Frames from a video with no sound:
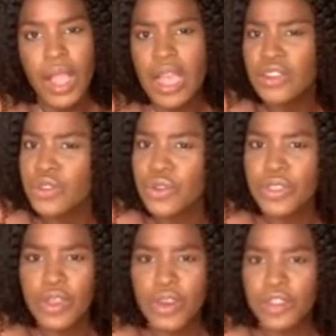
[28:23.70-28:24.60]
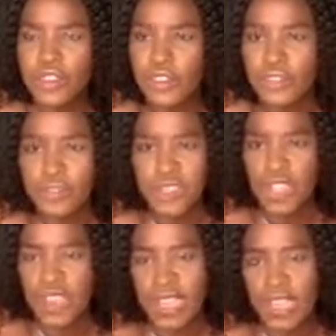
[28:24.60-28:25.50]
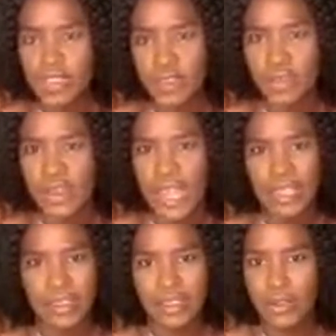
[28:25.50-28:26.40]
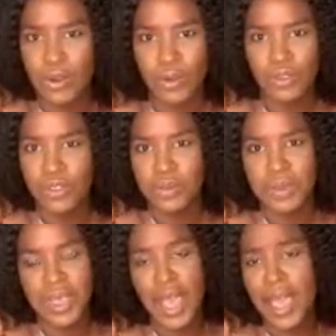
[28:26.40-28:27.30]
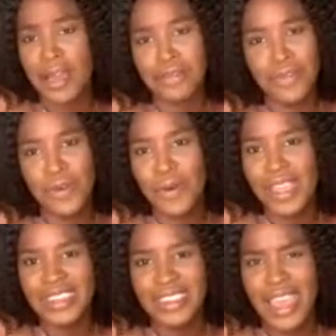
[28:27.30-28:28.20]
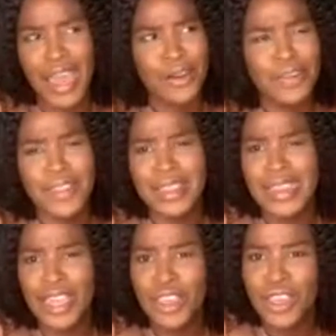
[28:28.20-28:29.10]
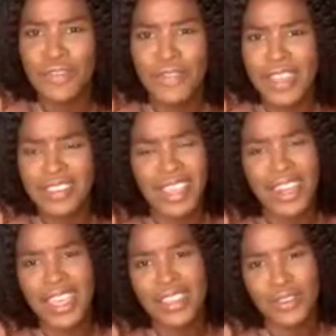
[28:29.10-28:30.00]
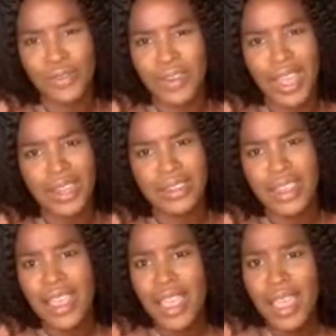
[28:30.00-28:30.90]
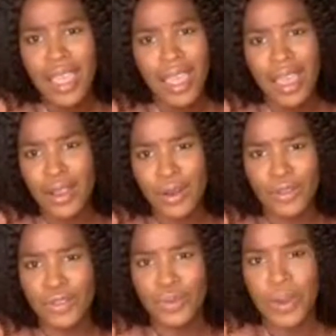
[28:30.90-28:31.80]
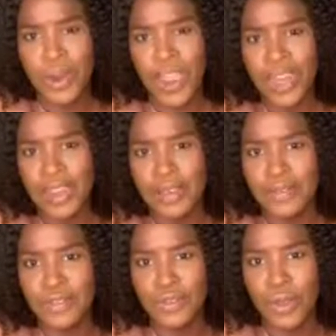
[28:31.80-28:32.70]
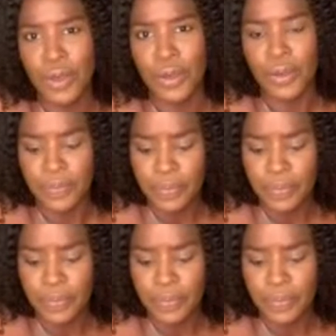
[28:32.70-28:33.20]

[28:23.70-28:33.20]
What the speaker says: don't know the cost of 10 acres of land close to me. I have no idea. I don't even think you can find 10 acres of land close to where I live. So